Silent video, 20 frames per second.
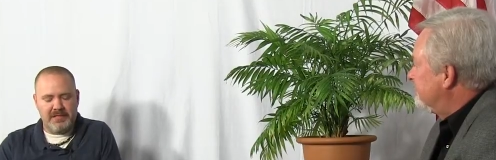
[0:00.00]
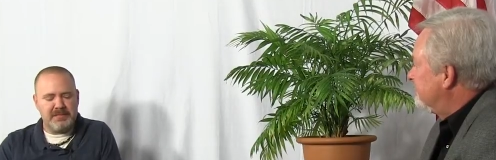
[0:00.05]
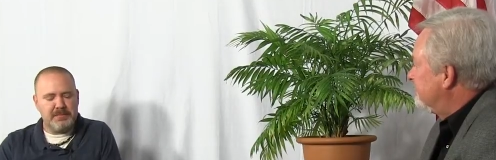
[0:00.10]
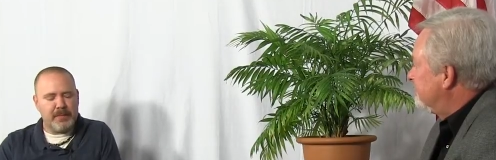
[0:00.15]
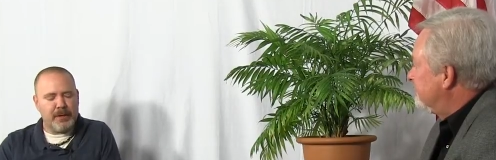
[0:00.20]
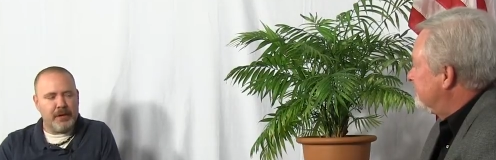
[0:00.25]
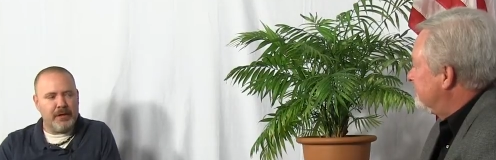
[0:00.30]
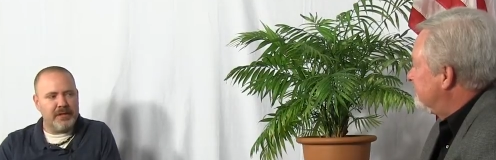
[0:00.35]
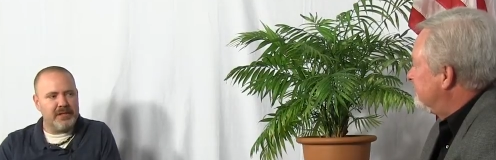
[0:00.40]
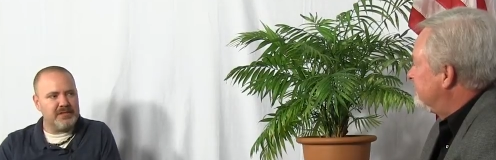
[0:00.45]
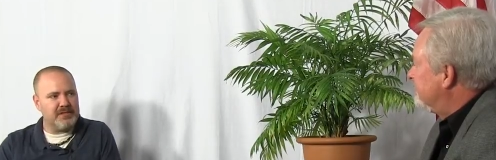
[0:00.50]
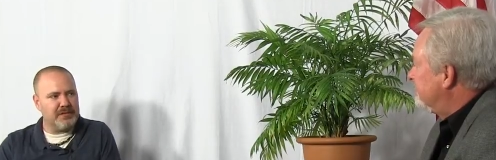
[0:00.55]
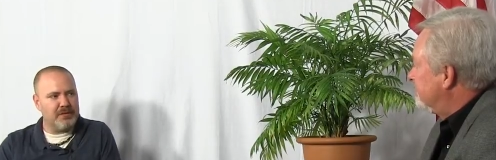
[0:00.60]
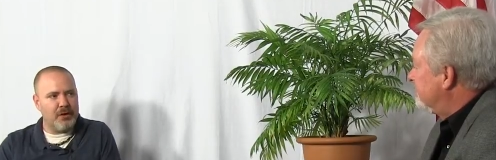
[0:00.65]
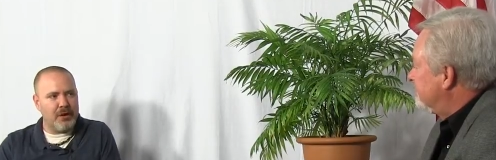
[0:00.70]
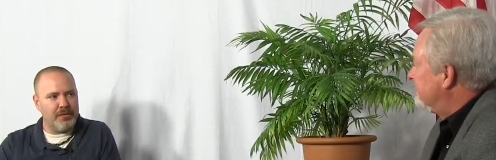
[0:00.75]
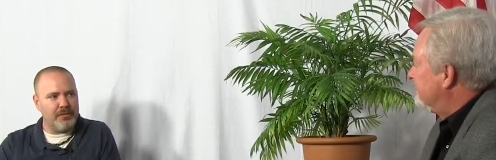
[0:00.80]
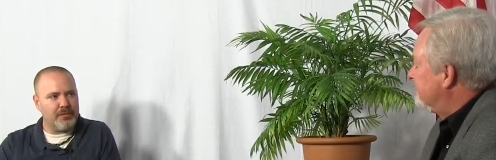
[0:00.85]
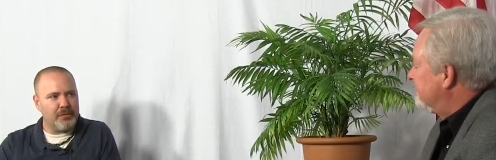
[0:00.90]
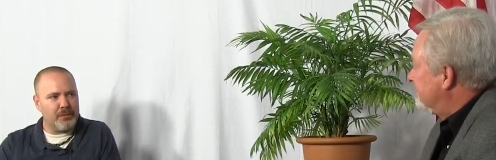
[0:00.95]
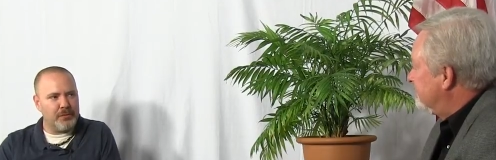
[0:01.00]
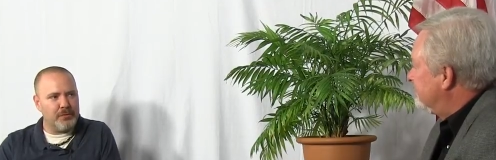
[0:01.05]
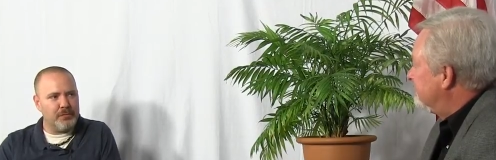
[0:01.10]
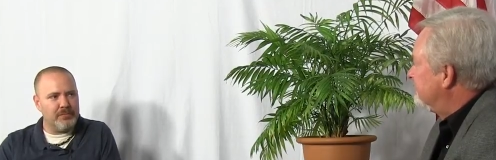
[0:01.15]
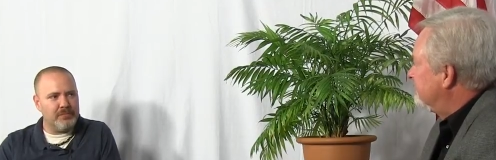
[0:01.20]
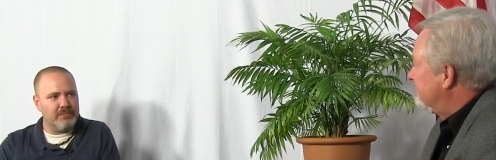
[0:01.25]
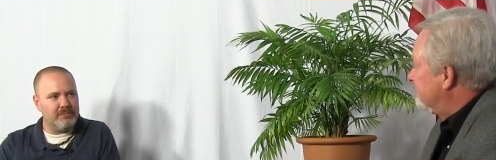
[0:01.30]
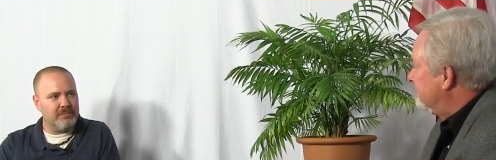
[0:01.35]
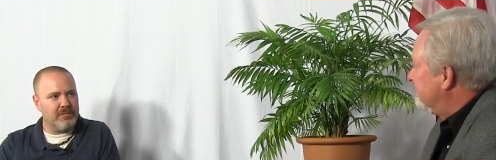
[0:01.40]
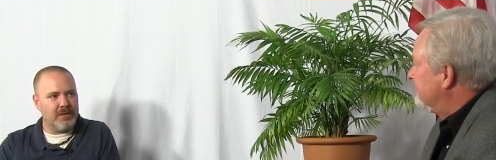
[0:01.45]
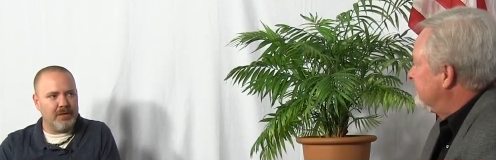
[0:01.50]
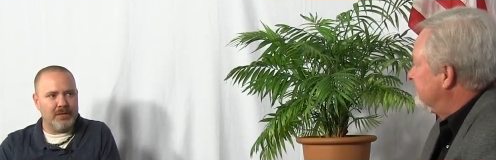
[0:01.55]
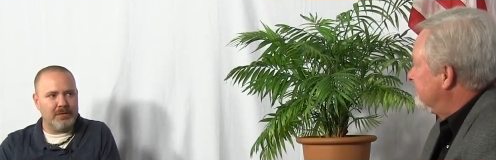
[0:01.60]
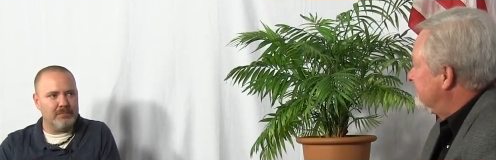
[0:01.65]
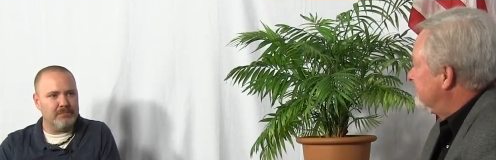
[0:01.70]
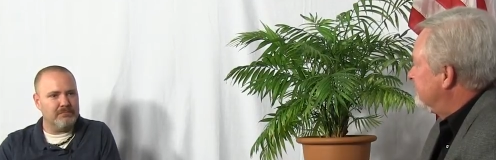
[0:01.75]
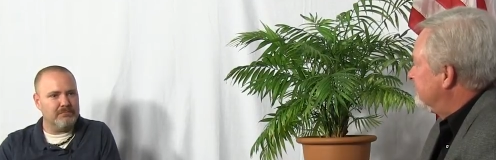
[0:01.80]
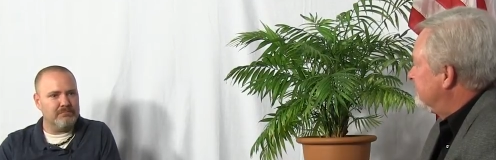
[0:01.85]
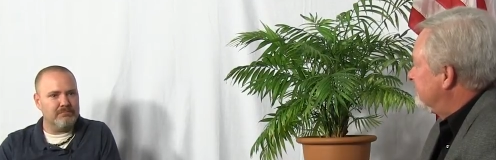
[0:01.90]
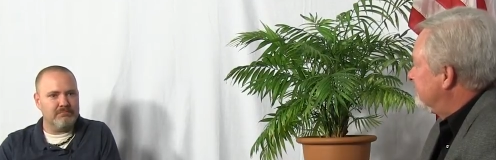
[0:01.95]
Speaker 1: experienced and gone through,
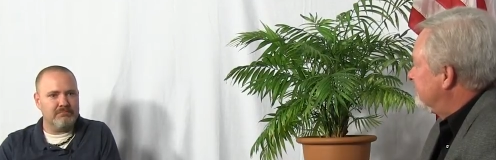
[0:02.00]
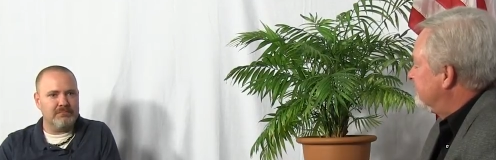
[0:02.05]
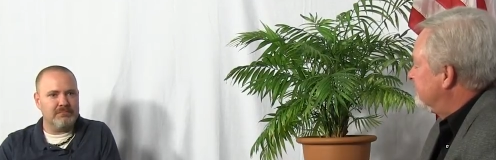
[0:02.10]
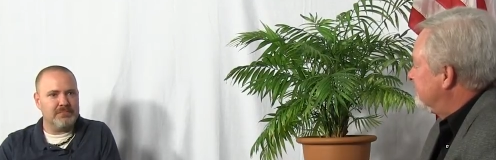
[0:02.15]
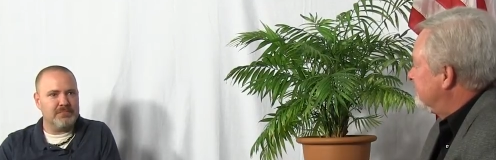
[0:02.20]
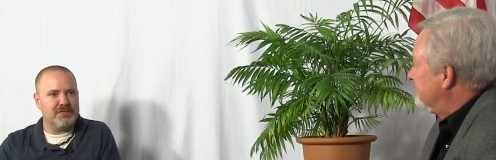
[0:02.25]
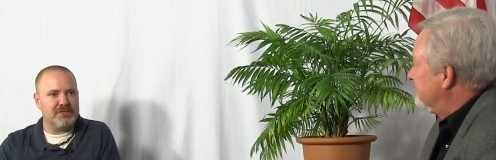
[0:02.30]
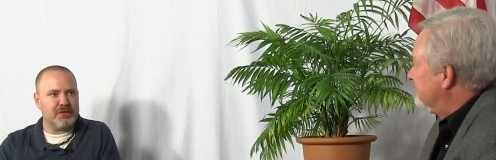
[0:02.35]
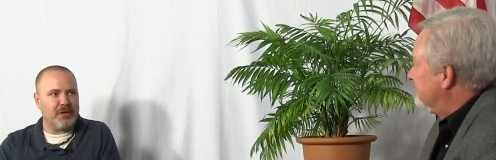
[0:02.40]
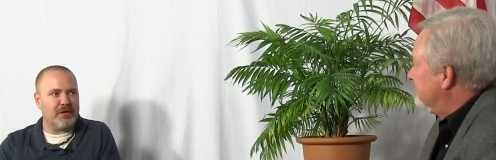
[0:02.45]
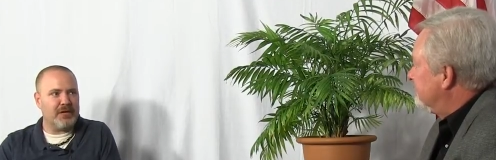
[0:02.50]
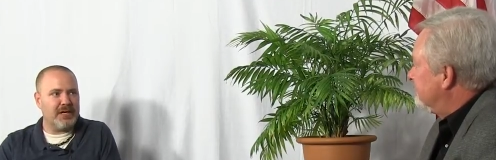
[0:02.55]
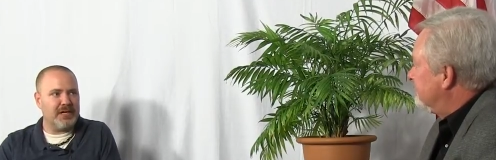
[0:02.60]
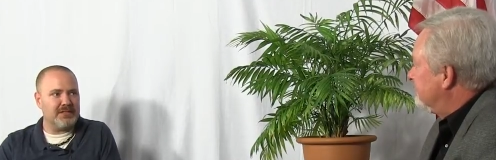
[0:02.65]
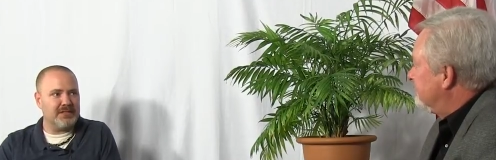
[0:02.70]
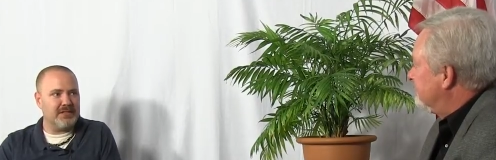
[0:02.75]
um, starting